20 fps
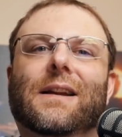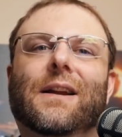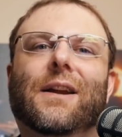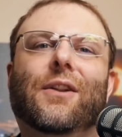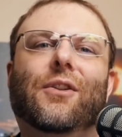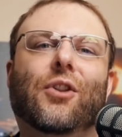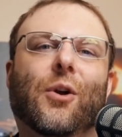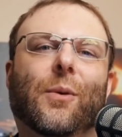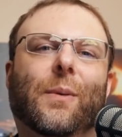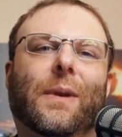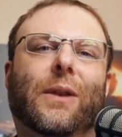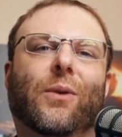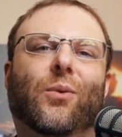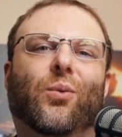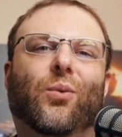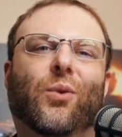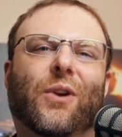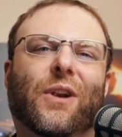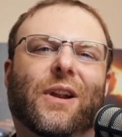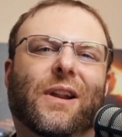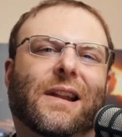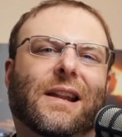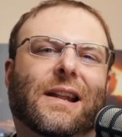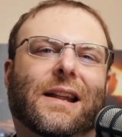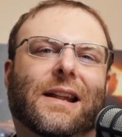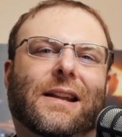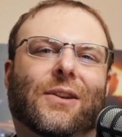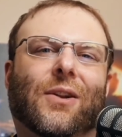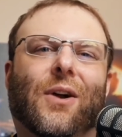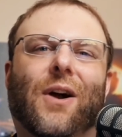Nobody
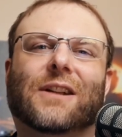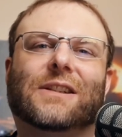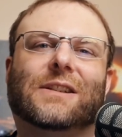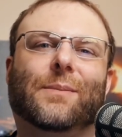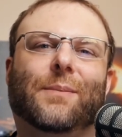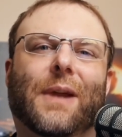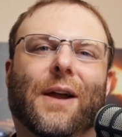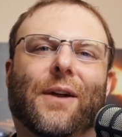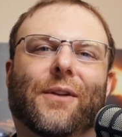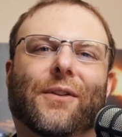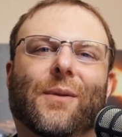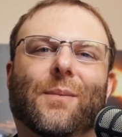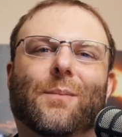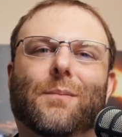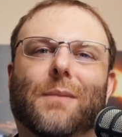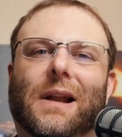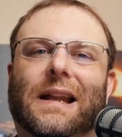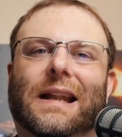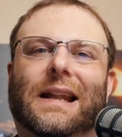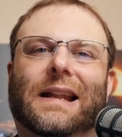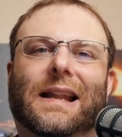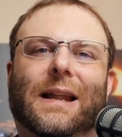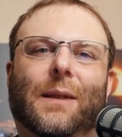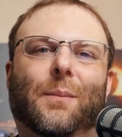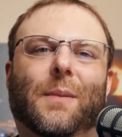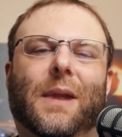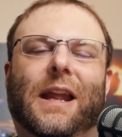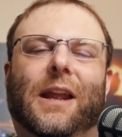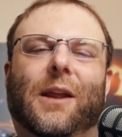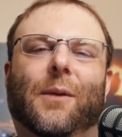really talks about the money they
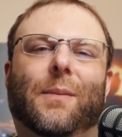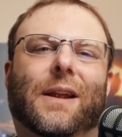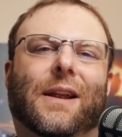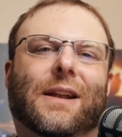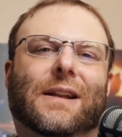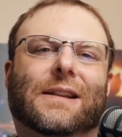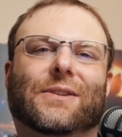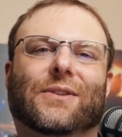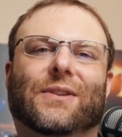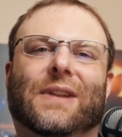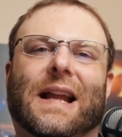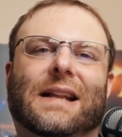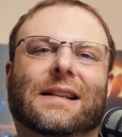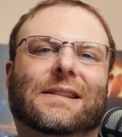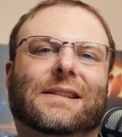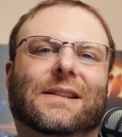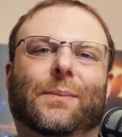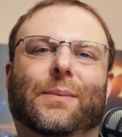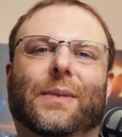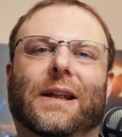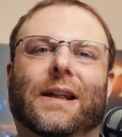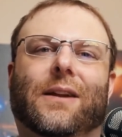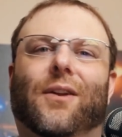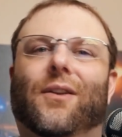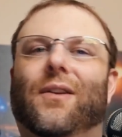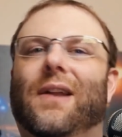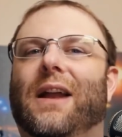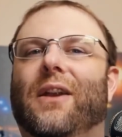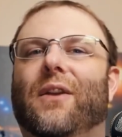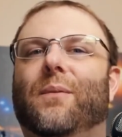make because there tends to be a
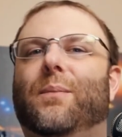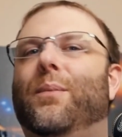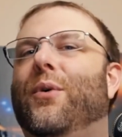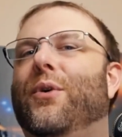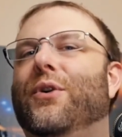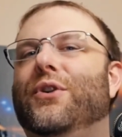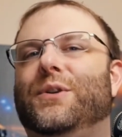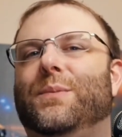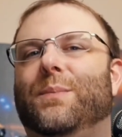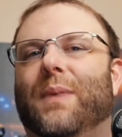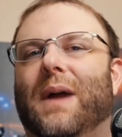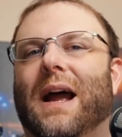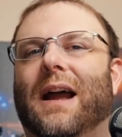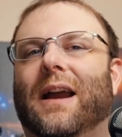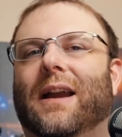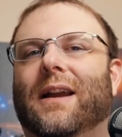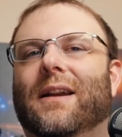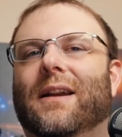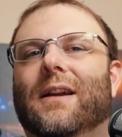lot of pushback